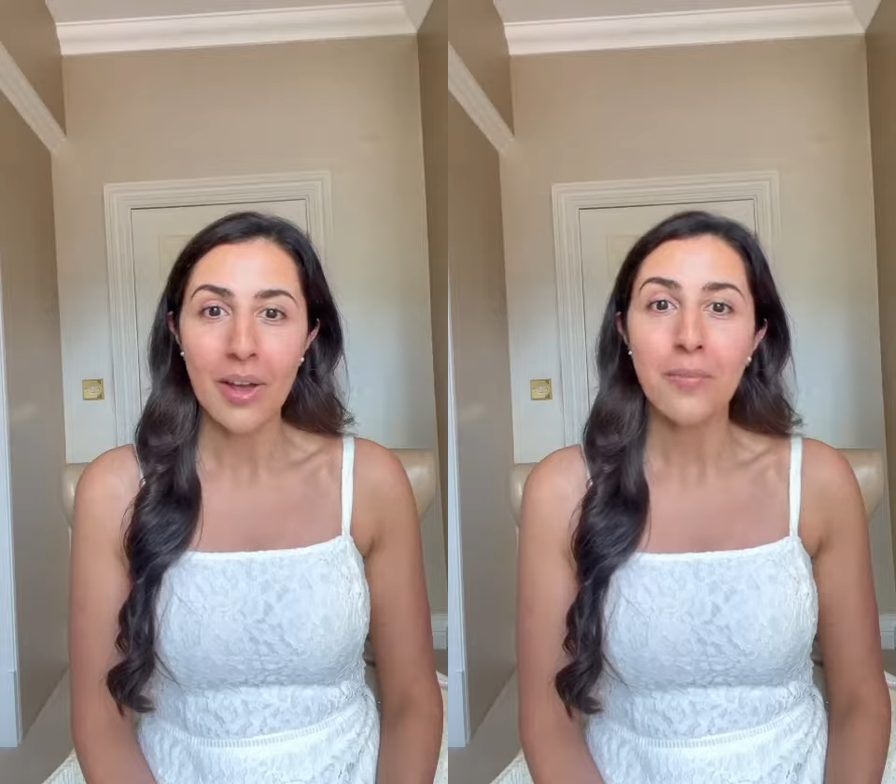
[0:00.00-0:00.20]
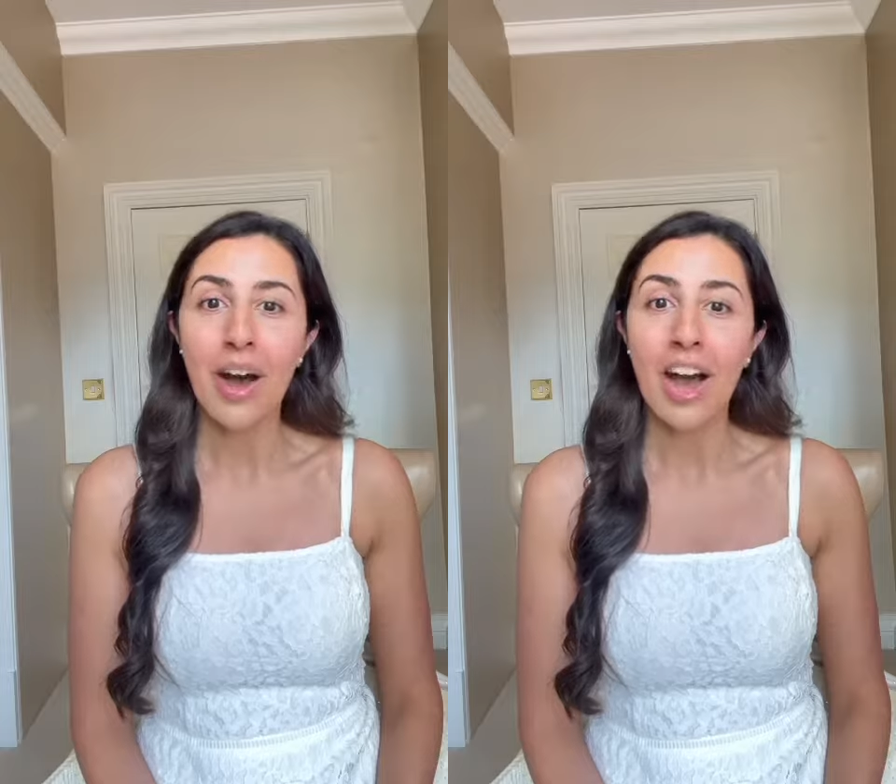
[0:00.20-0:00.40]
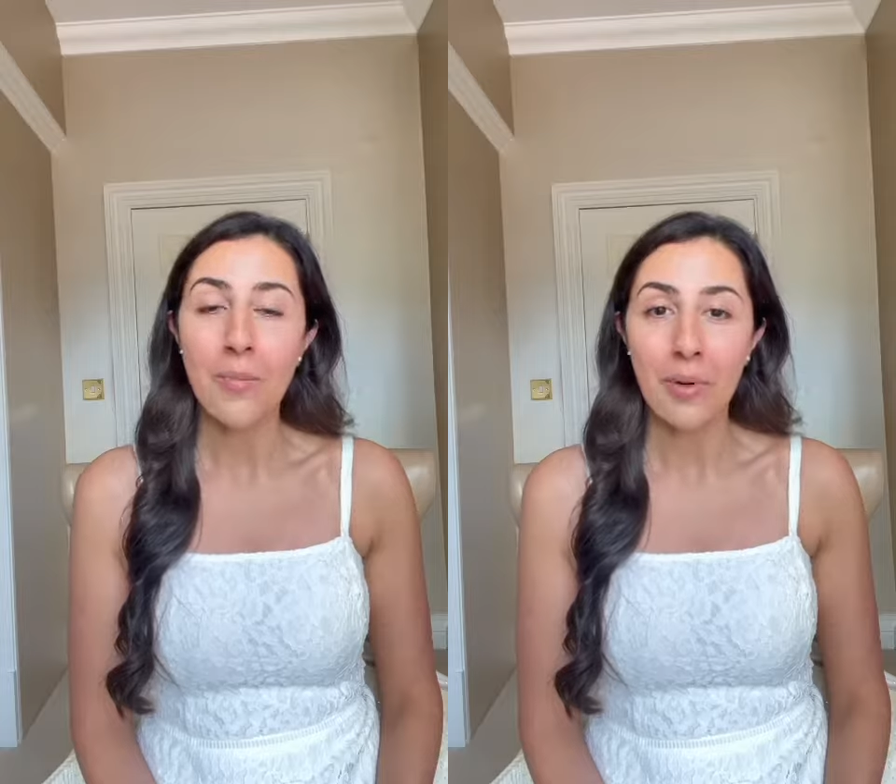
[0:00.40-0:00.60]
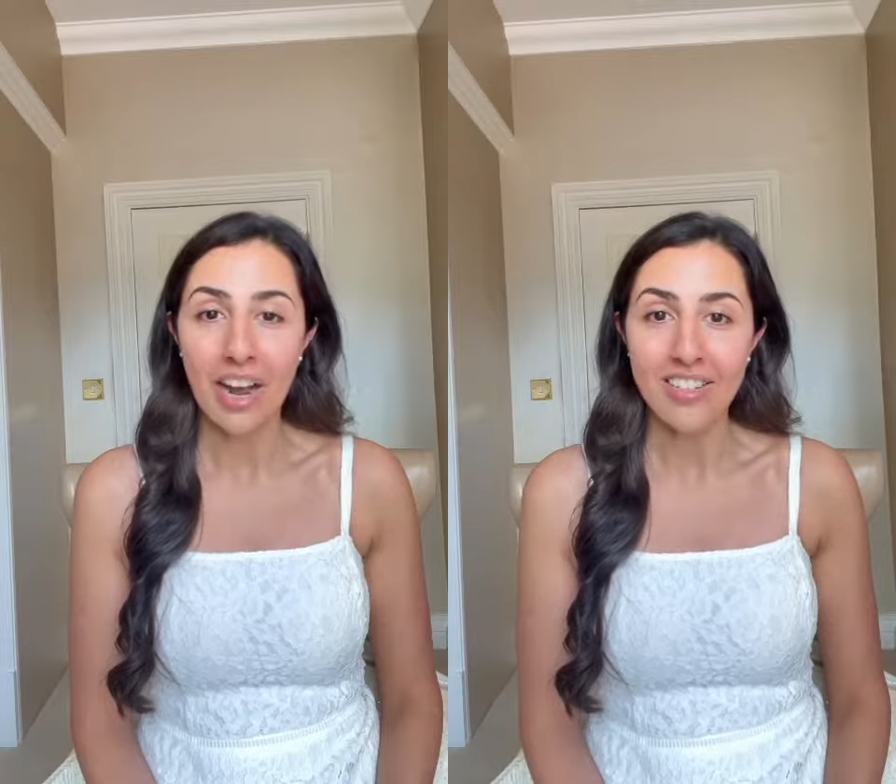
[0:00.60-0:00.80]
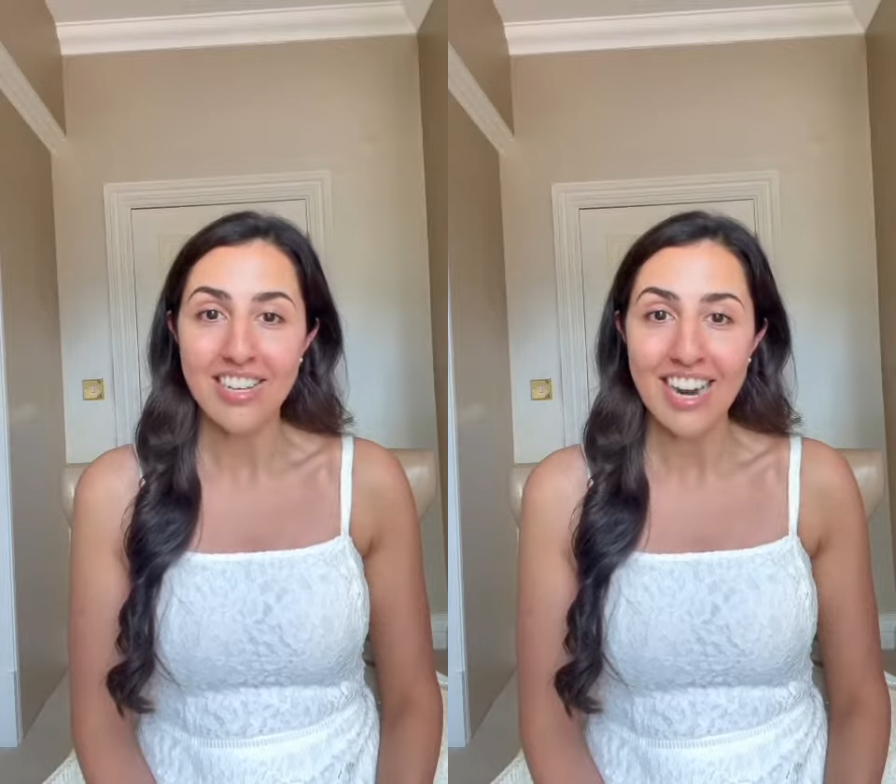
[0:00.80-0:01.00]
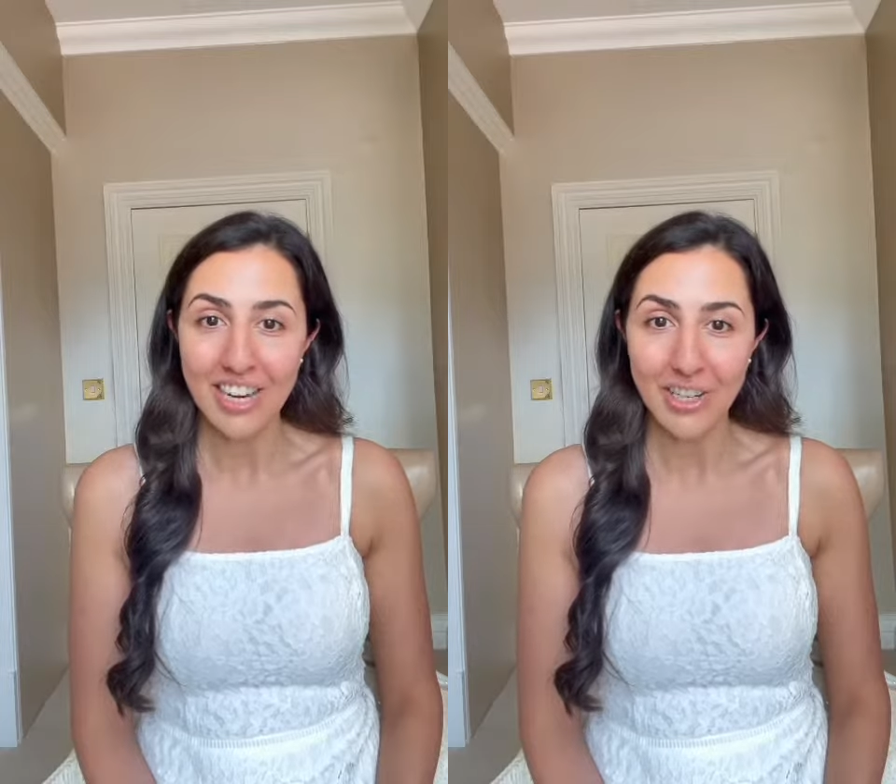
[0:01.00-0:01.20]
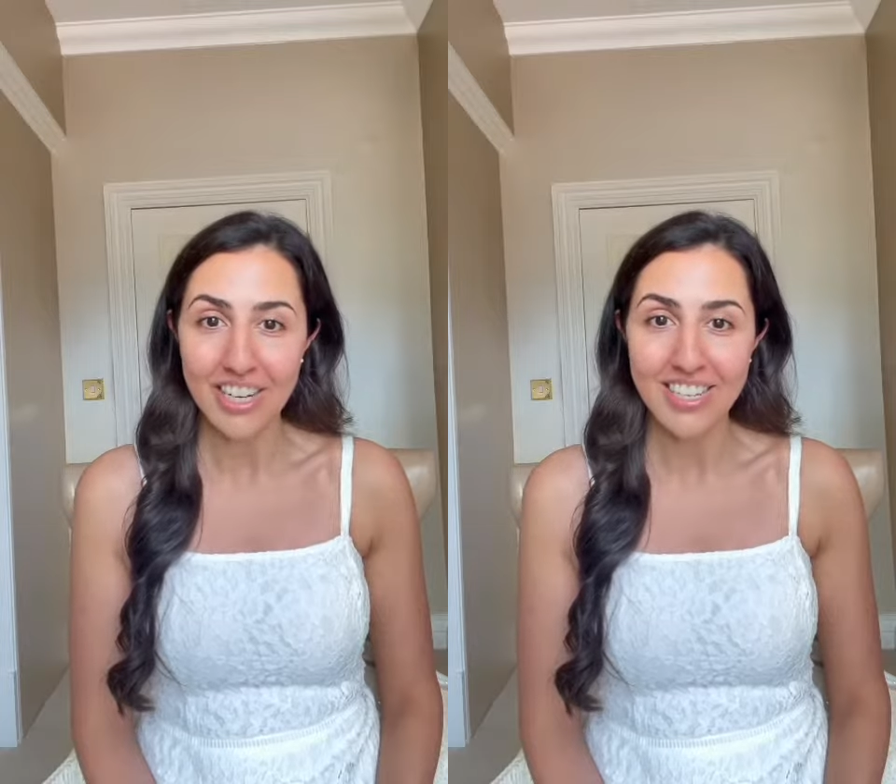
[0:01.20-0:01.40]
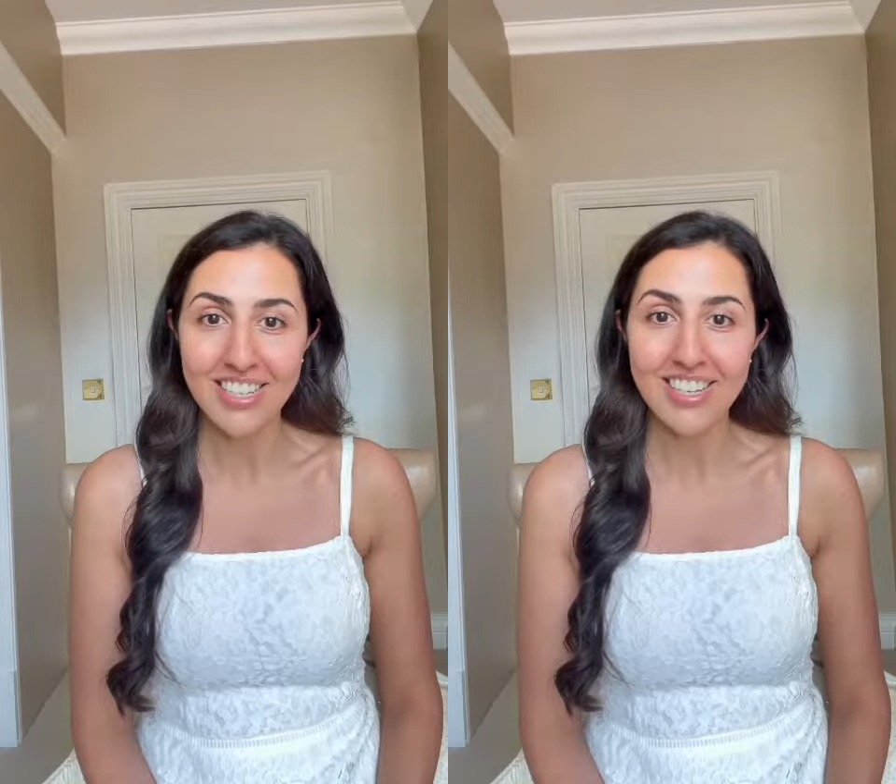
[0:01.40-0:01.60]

my brows and lashes